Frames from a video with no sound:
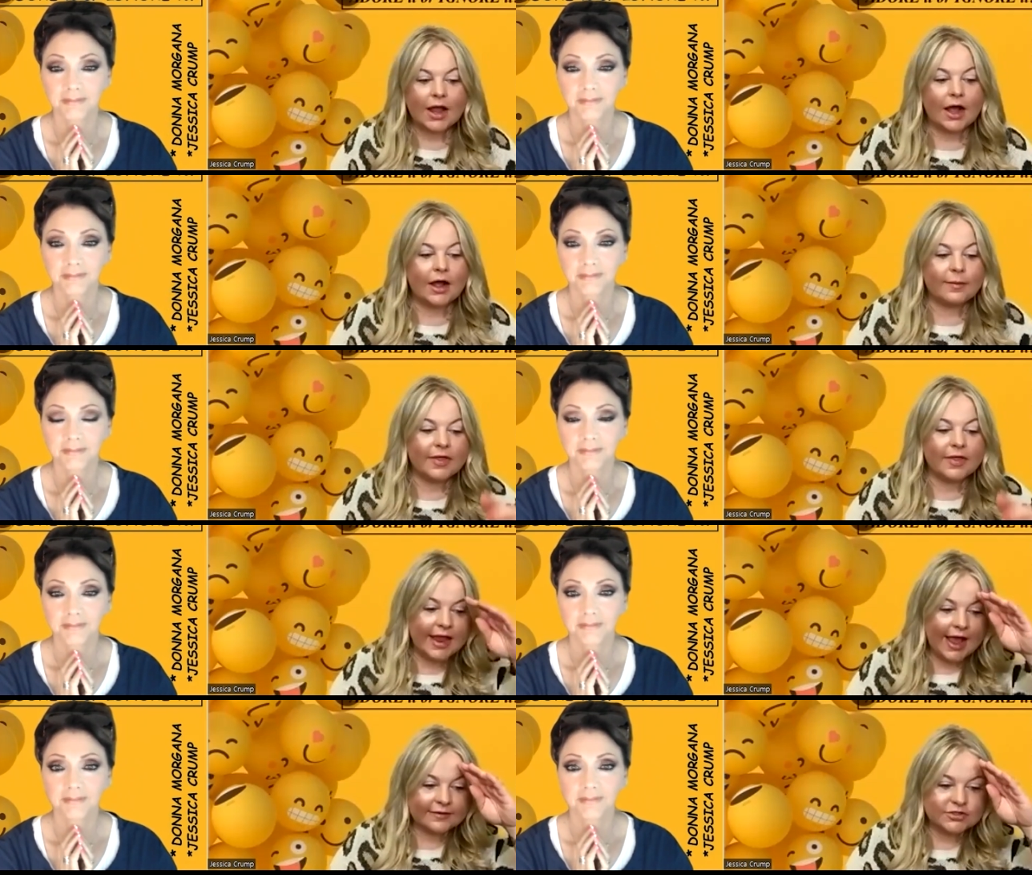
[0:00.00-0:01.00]
Speaker 1: um, they
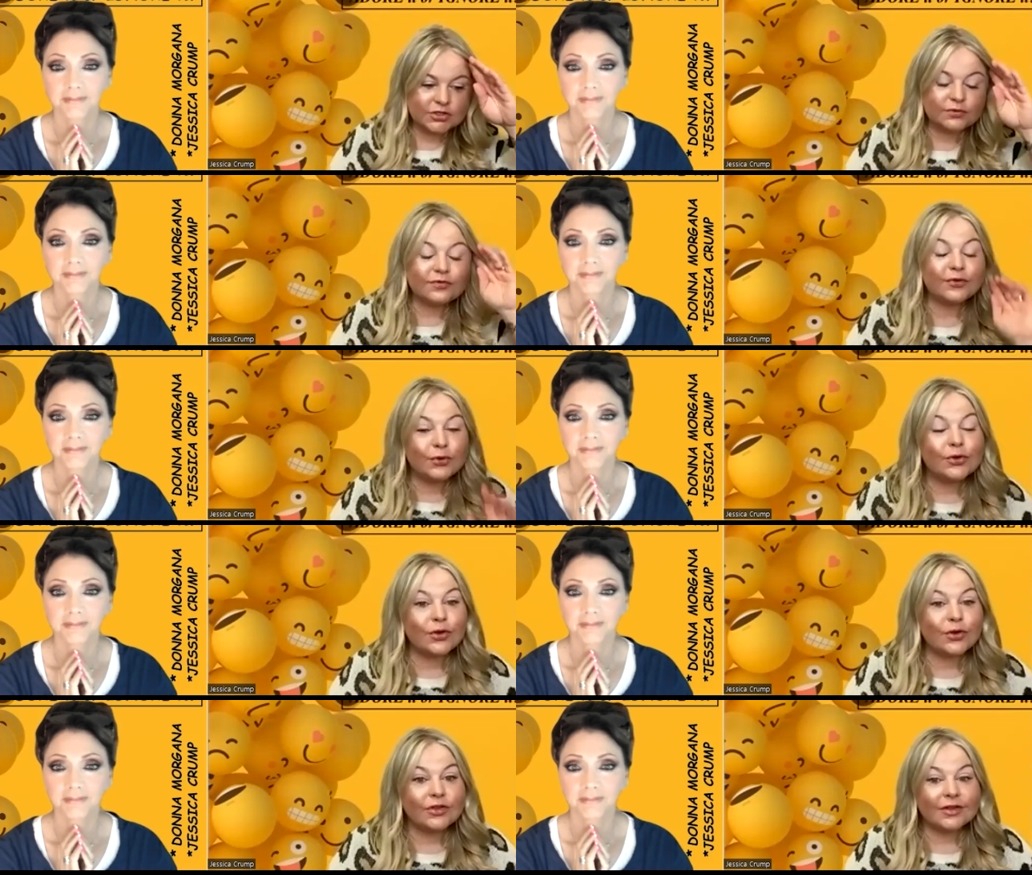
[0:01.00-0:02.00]
have to
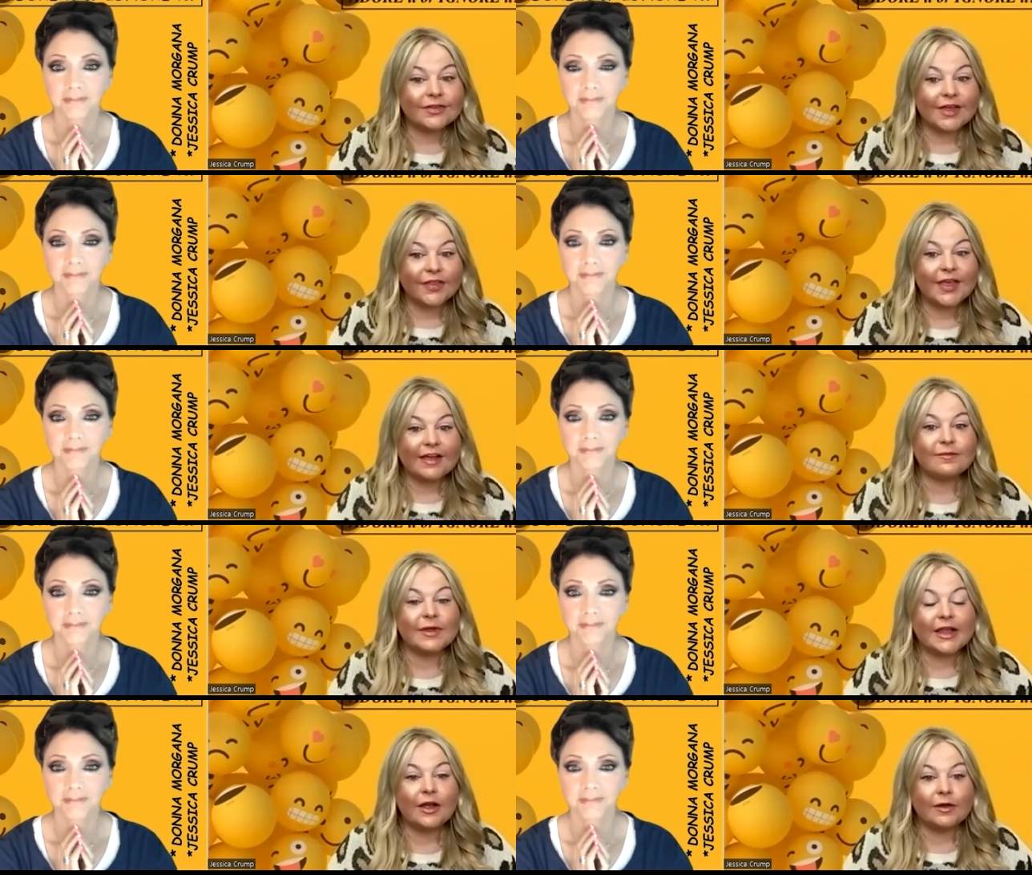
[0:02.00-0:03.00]
fool that they have
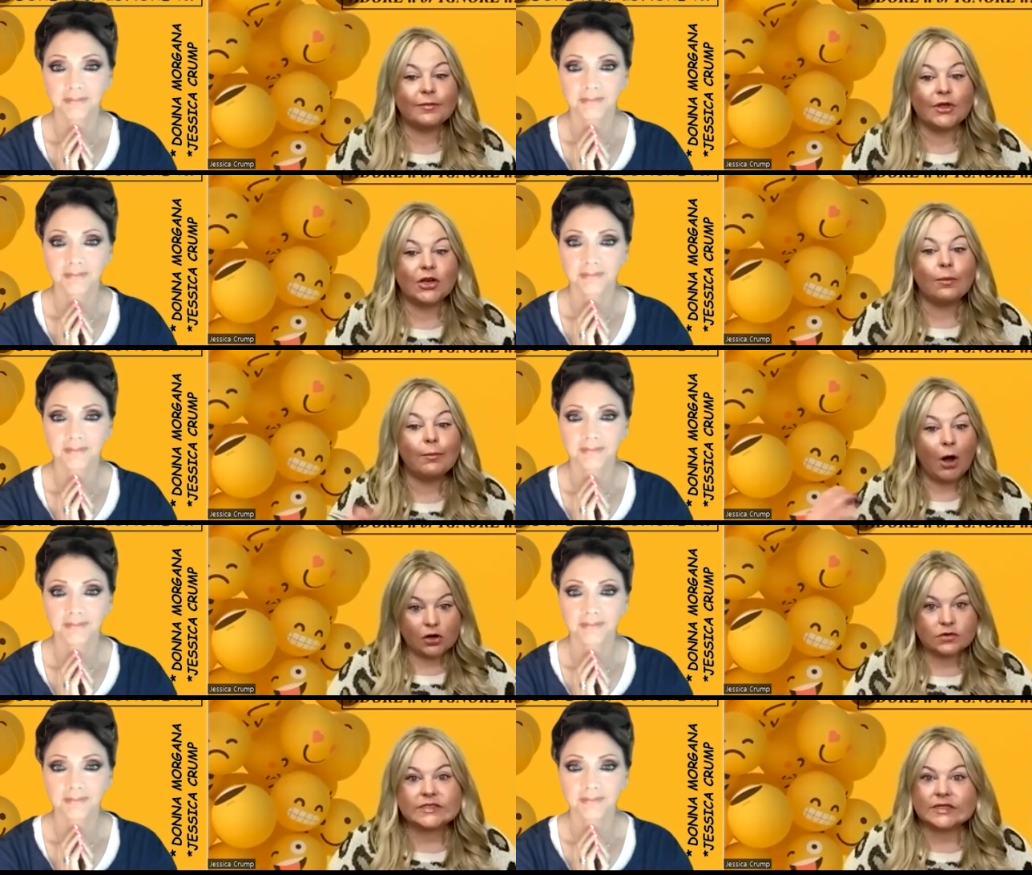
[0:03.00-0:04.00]
become you know
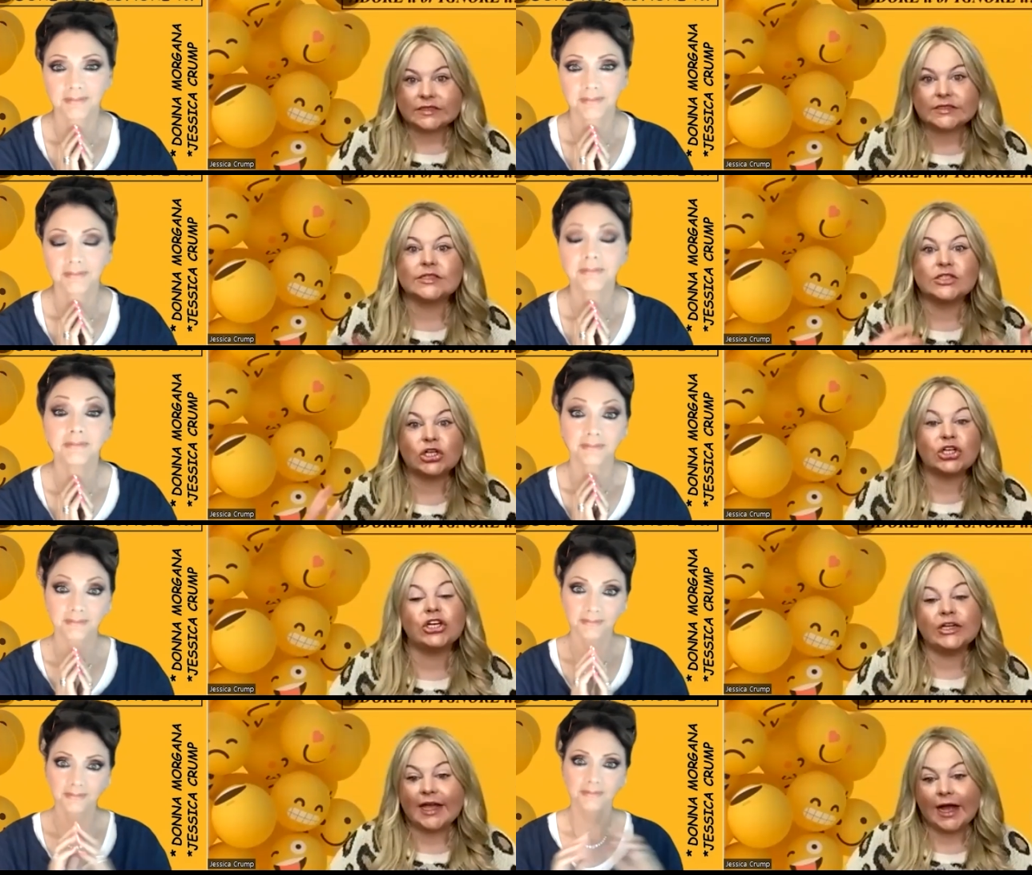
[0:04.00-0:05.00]
model citizens or
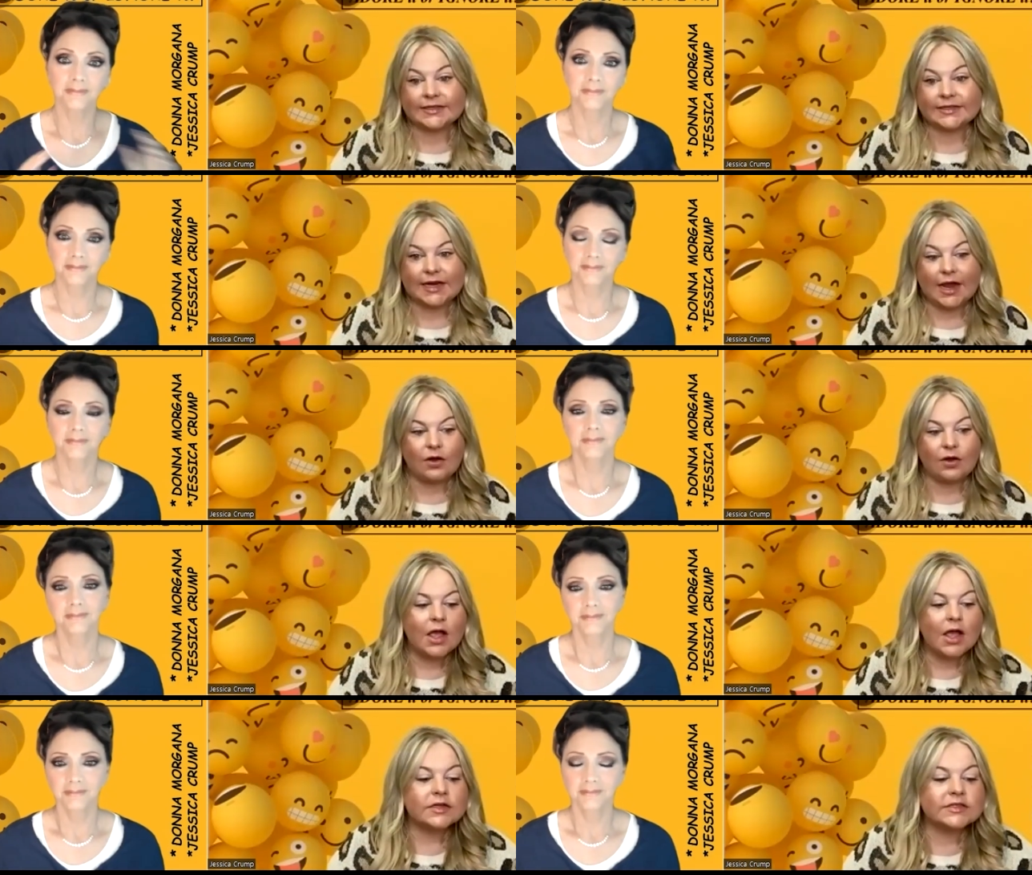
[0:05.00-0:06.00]
good guys now
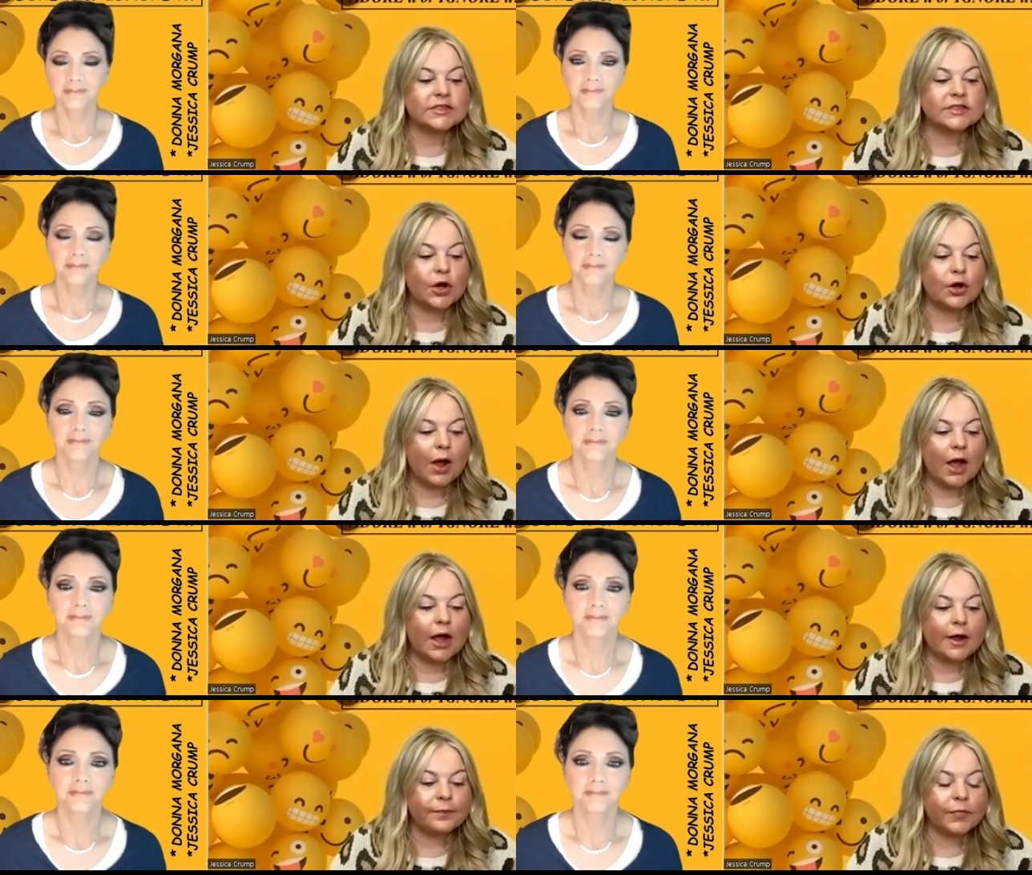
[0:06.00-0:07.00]
so
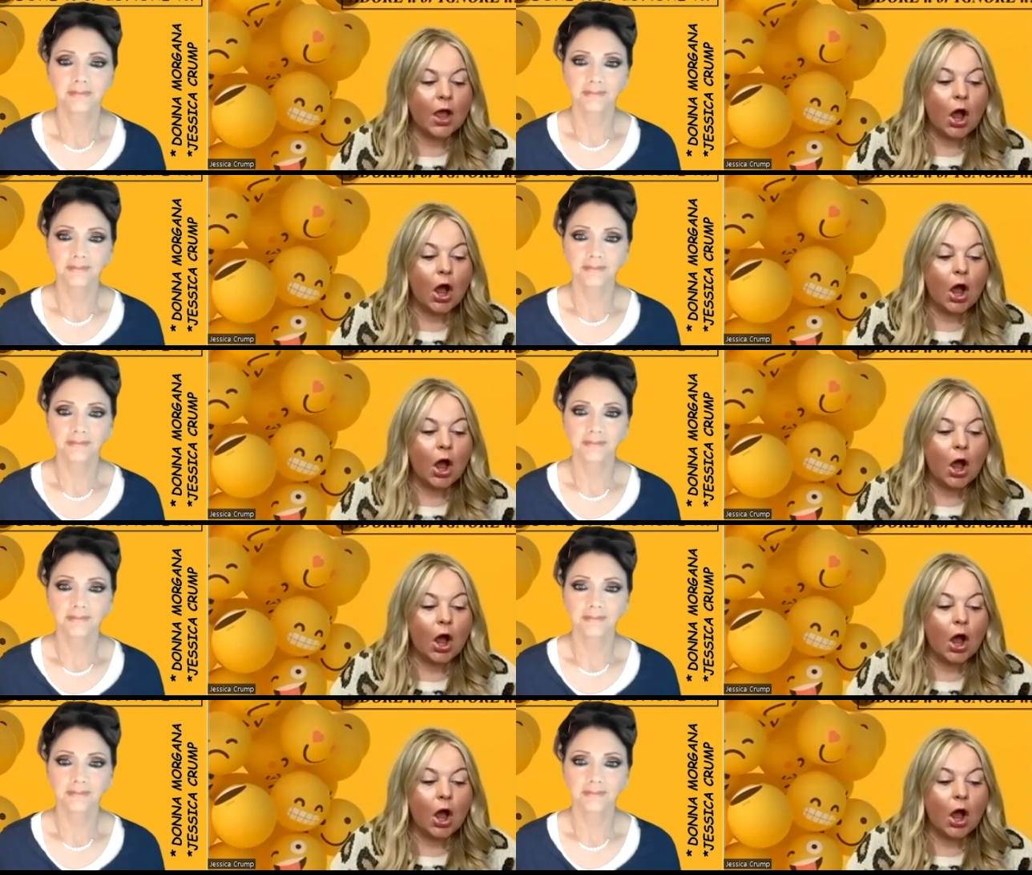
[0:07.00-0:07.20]
um,